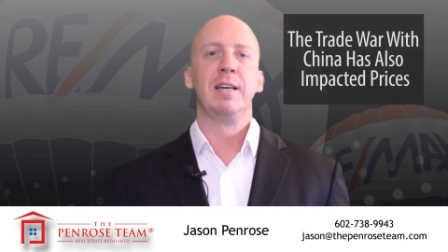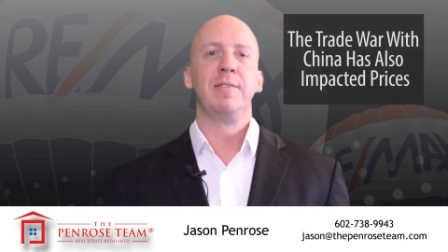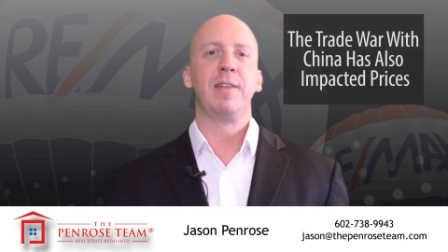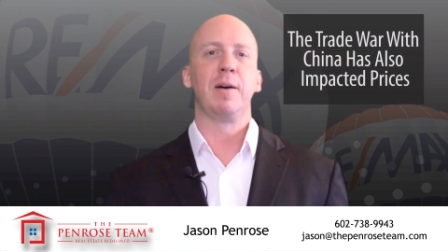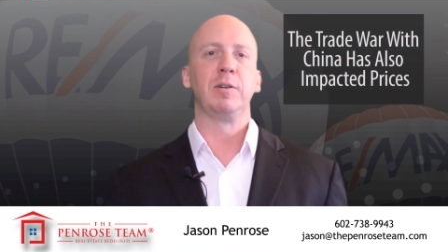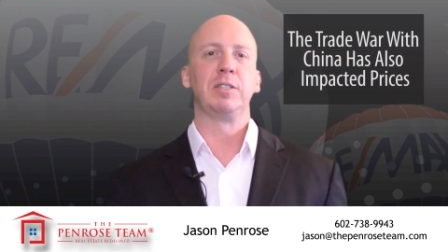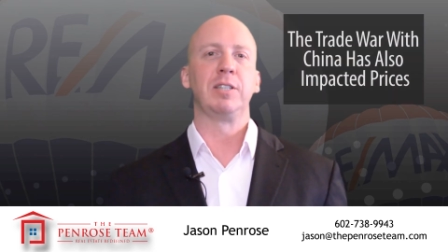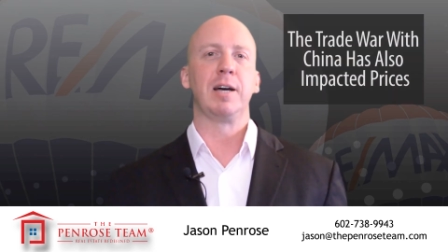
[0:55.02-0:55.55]

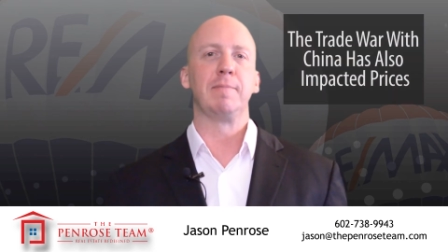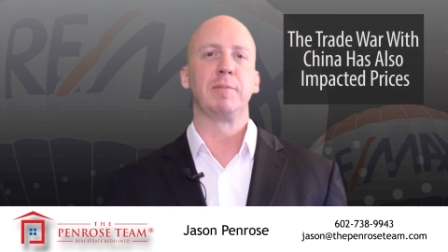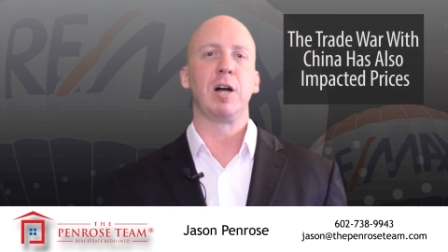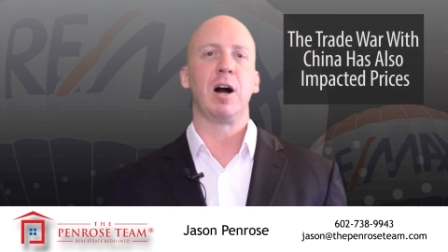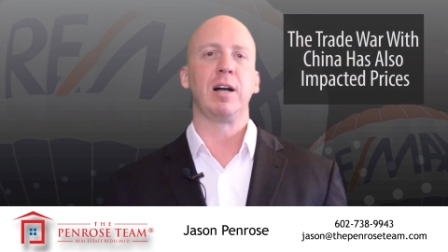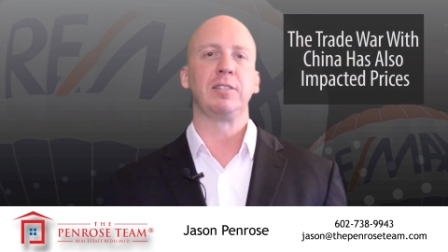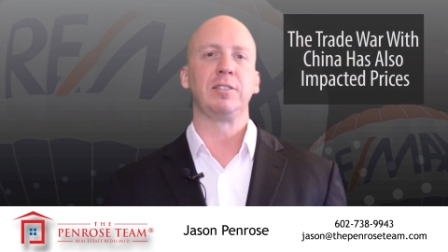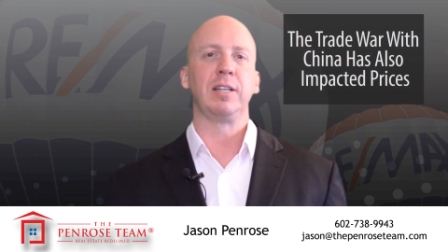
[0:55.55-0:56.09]
that was um,
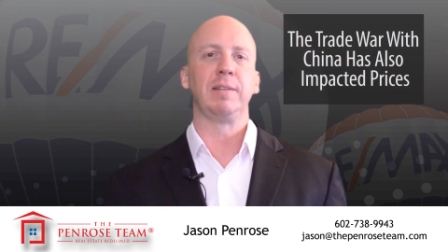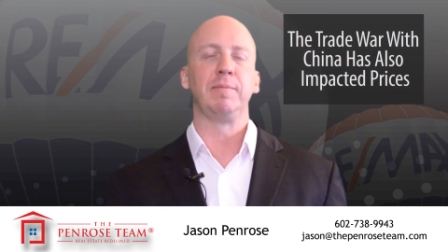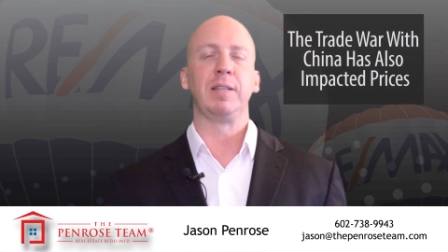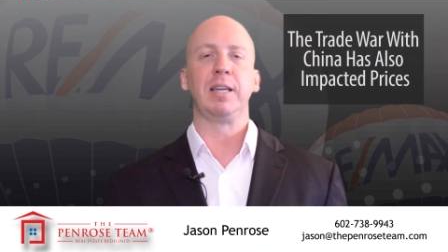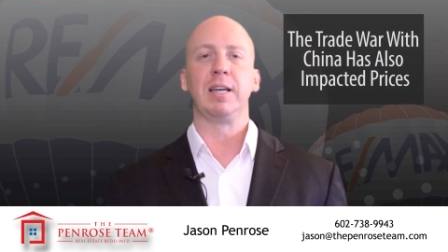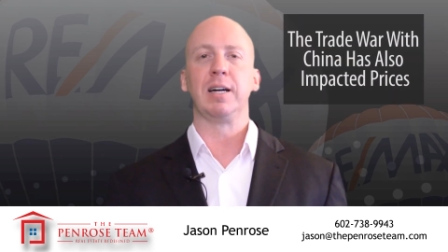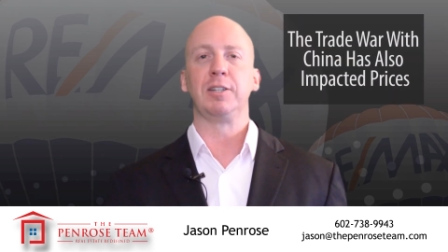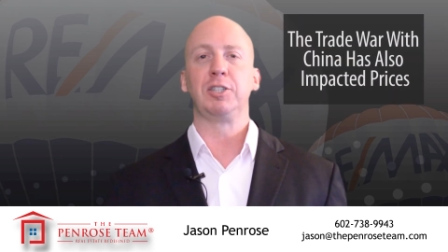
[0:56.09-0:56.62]
costing
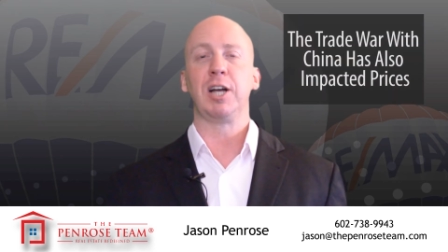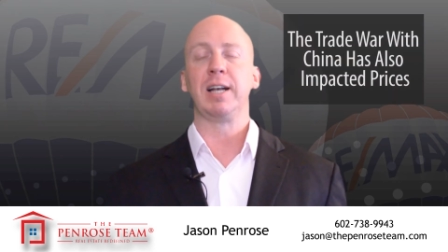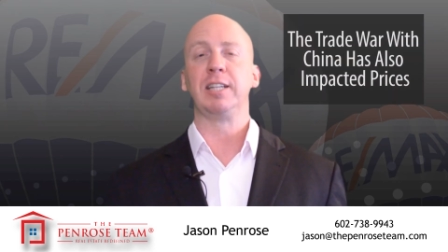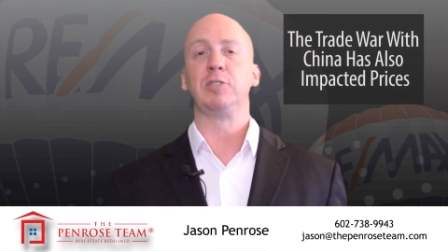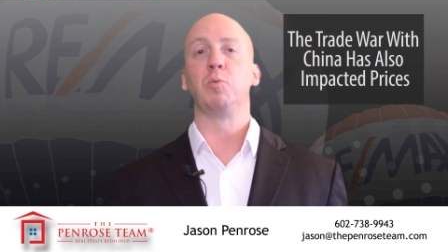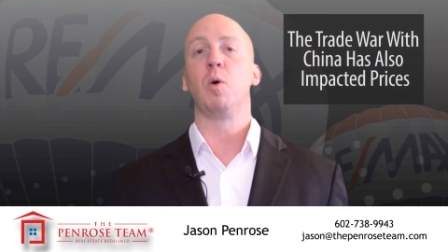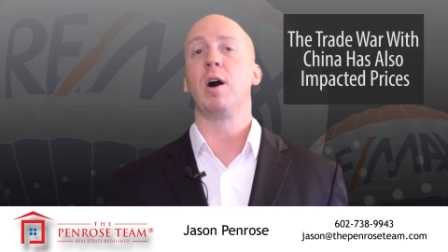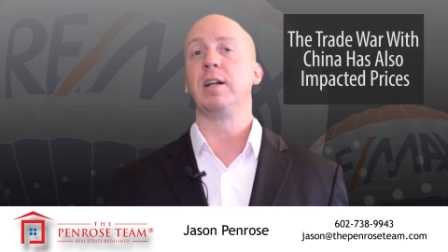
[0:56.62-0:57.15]
the uh,
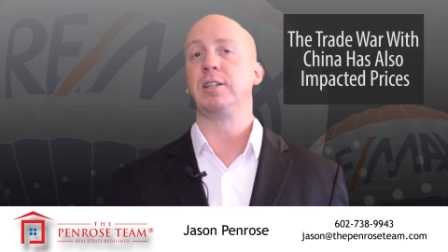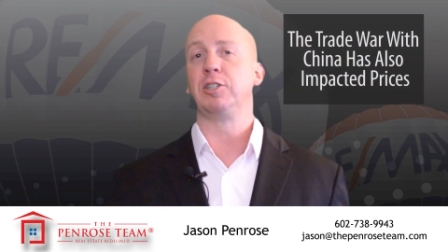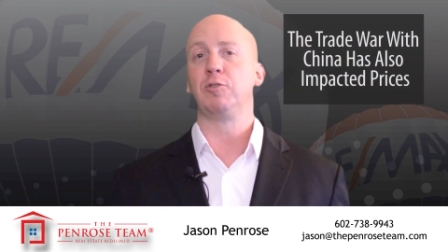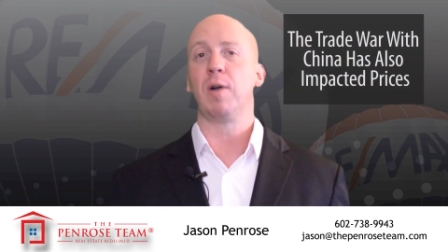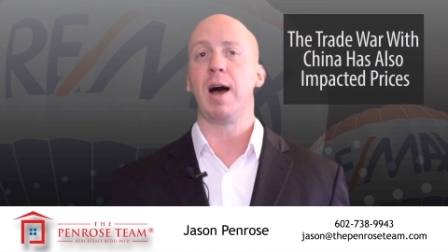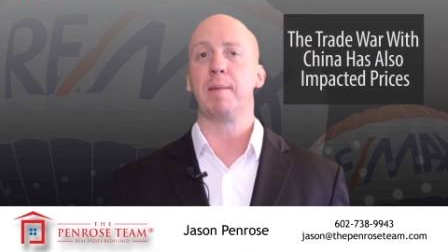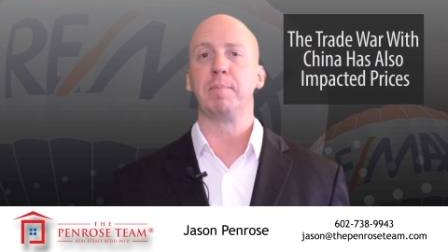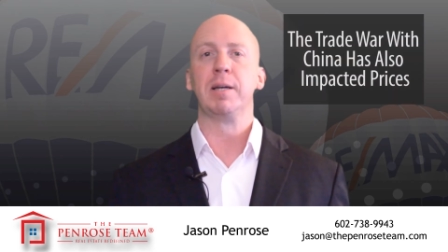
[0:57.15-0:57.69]
Chinese yuan to
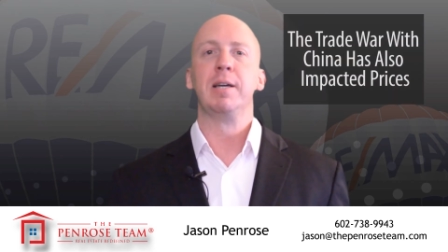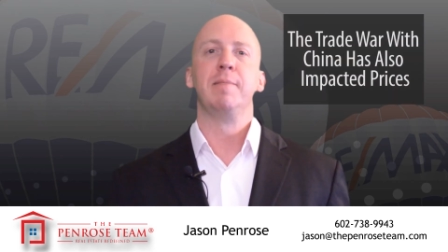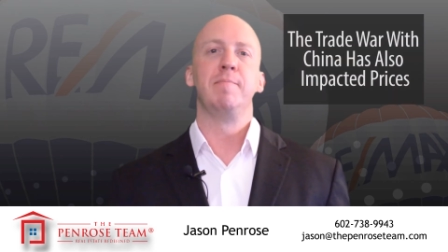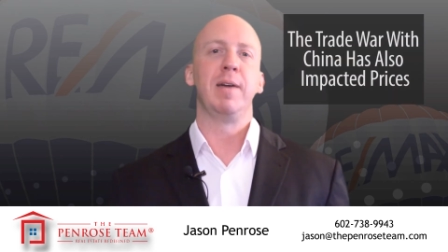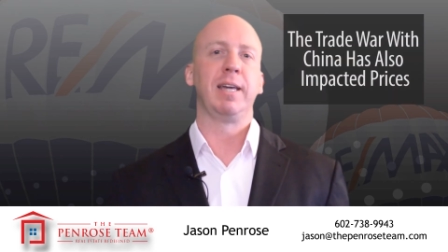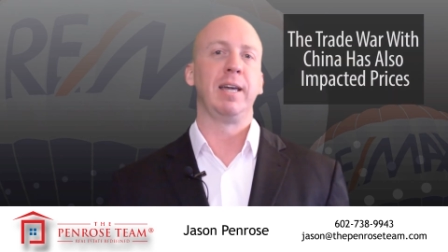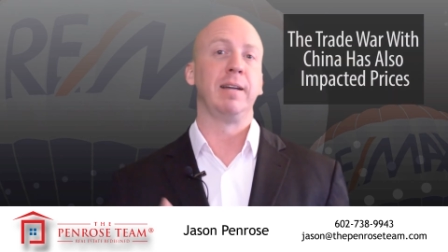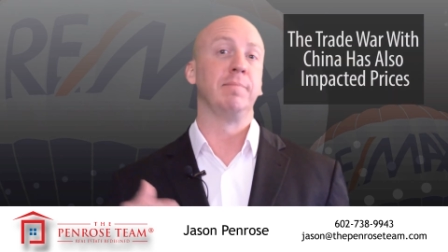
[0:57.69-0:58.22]
drop,
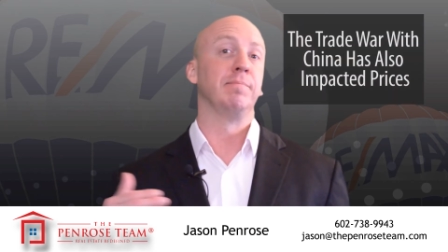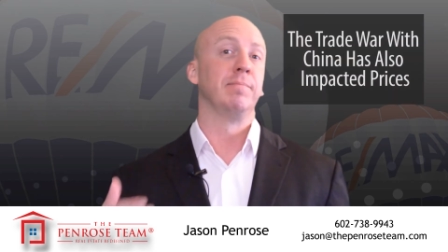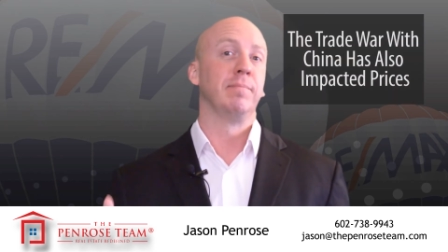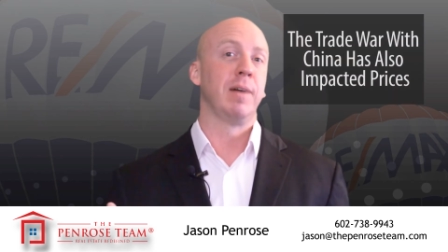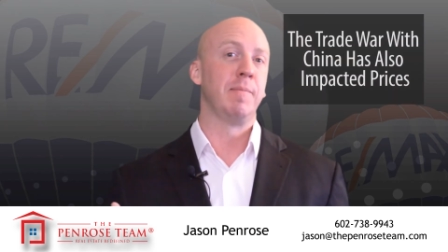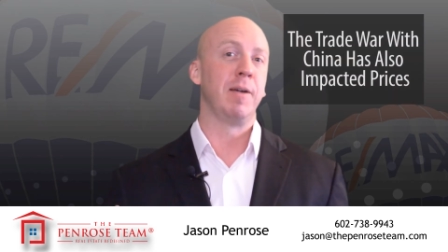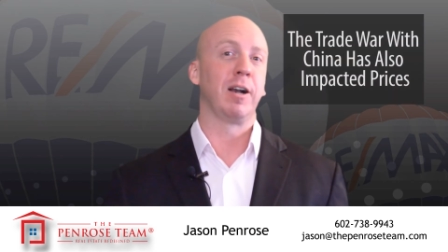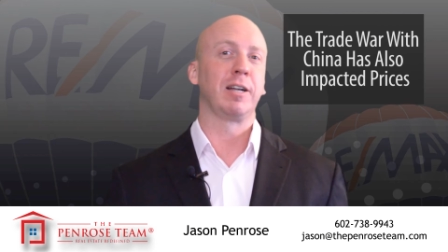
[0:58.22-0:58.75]
making
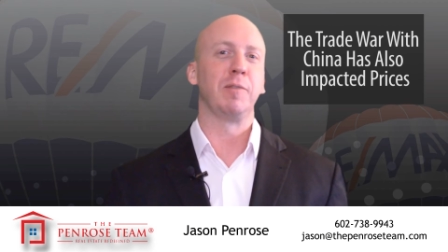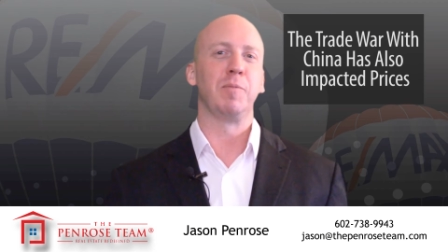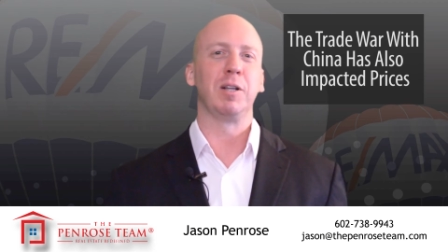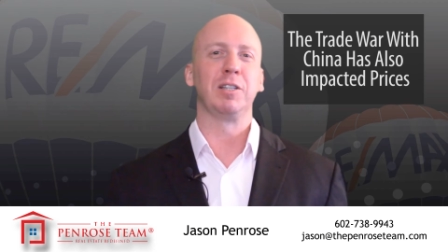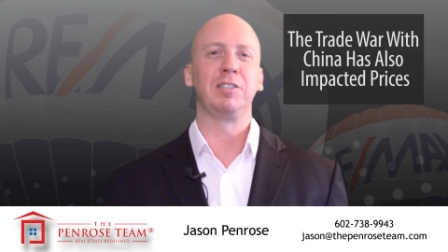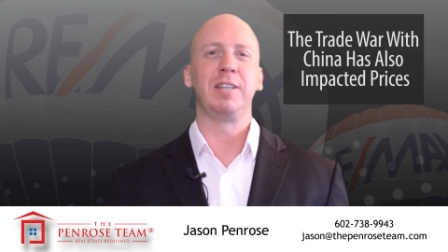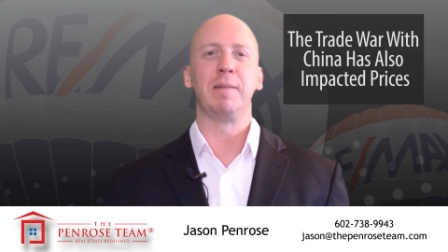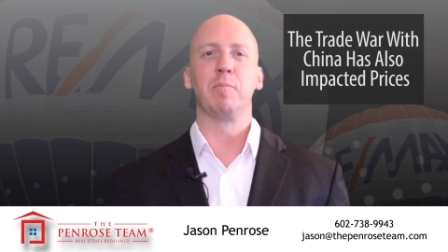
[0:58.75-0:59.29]
American
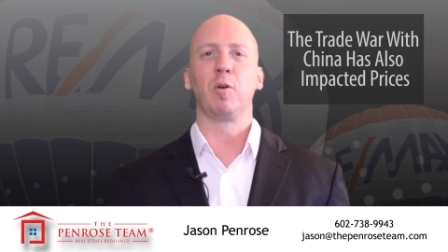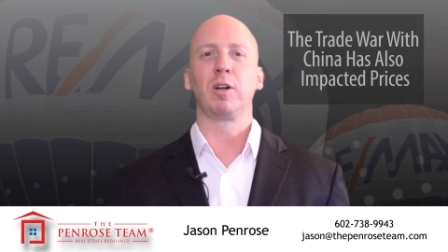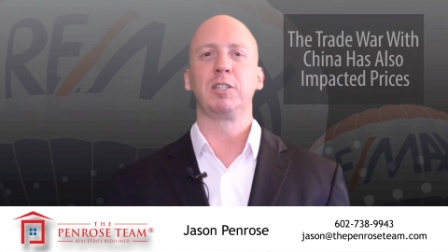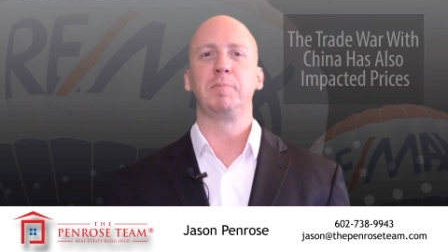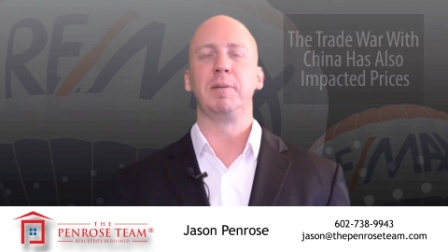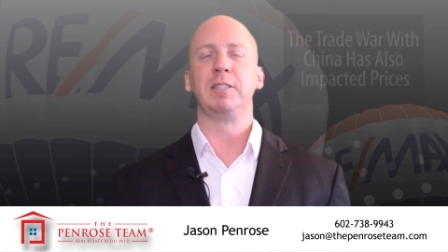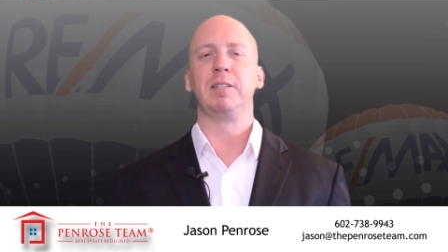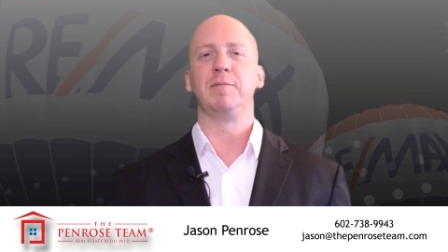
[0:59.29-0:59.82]
real estate more
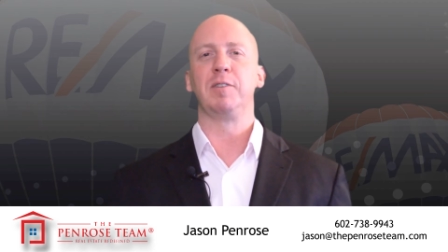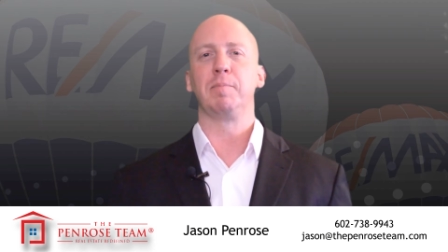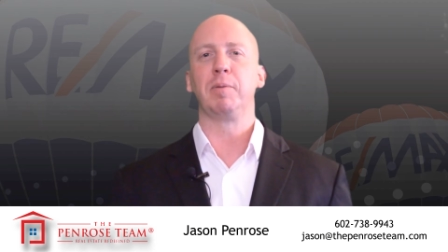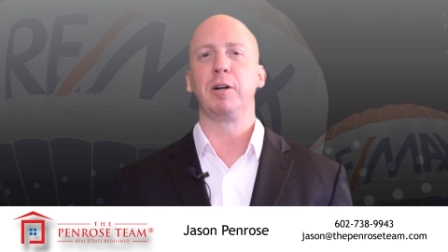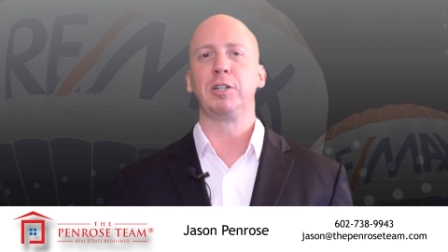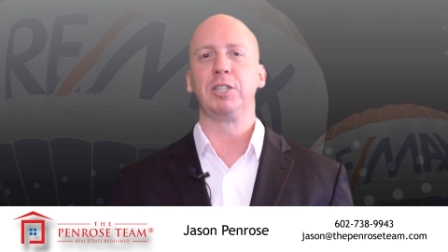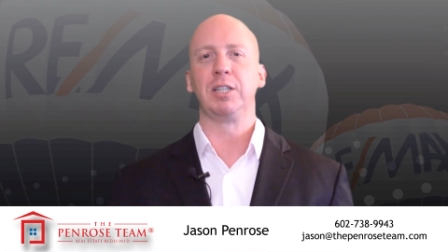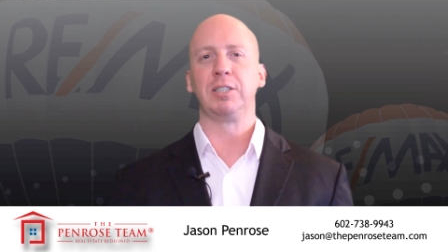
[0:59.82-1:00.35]
expensive to
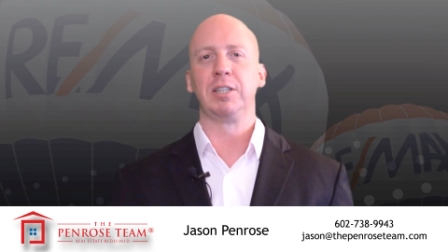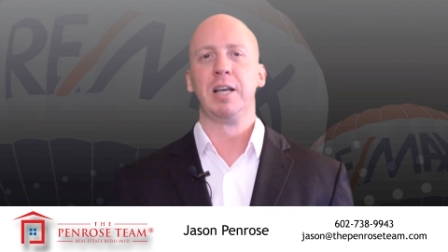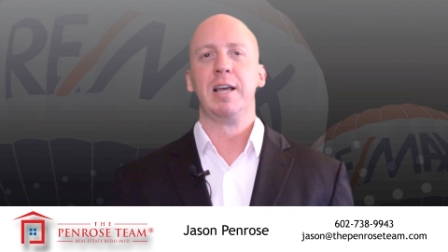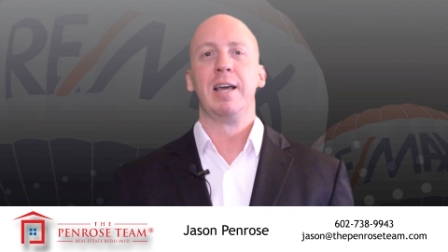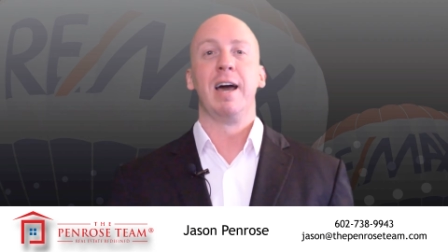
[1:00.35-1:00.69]
purchase,